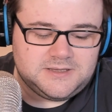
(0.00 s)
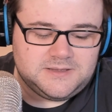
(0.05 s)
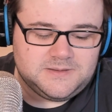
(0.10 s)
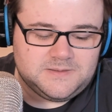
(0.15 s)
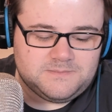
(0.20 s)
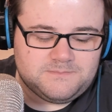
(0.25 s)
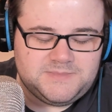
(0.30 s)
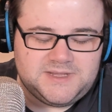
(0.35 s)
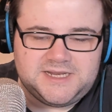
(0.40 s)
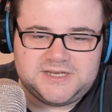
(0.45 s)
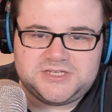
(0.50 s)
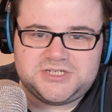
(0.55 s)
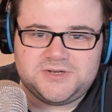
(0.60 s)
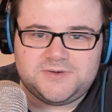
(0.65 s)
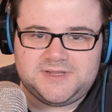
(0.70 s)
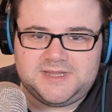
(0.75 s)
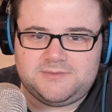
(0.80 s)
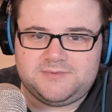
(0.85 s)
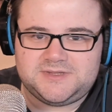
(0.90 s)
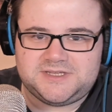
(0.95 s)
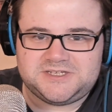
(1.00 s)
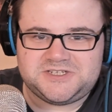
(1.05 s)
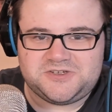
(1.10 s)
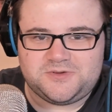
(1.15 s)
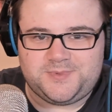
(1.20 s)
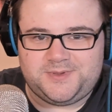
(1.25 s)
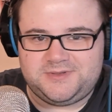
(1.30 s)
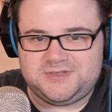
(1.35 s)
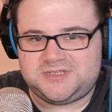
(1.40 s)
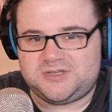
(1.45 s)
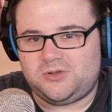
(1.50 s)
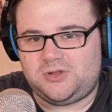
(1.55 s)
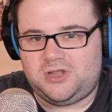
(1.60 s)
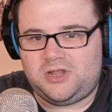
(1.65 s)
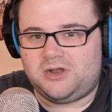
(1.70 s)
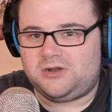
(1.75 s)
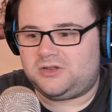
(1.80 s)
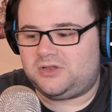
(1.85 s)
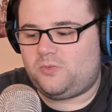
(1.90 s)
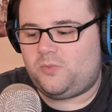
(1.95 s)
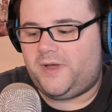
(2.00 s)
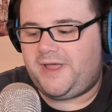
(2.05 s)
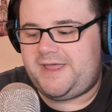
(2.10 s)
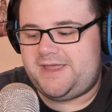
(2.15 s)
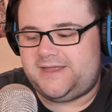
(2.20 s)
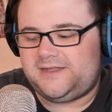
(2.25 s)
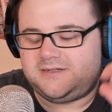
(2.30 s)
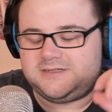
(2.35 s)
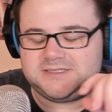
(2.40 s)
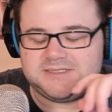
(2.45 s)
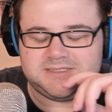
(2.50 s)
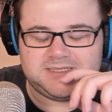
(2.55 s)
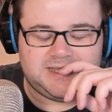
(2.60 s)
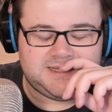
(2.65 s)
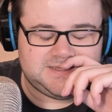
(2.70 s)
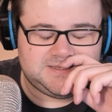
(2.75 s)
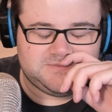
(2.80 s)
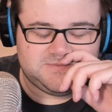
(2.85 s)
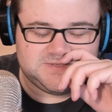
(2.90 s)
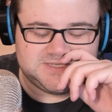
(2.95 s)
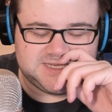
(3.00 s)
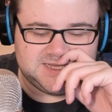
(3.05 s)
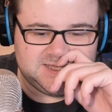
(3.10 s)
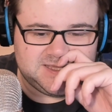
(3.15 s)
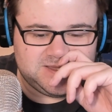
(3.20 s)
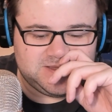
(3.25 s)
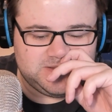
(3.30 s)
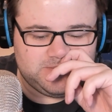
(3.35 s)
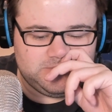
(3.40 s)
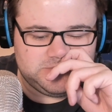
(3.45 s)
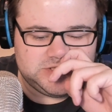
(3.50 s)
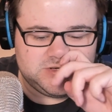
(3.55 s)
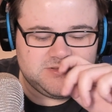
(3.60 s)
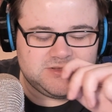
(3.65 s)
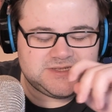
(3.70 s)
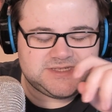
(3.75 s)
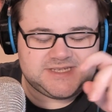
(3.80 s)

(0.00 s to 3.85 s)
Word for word: miniature, and they were distributed all along the world, and, and there was, like, it was showing us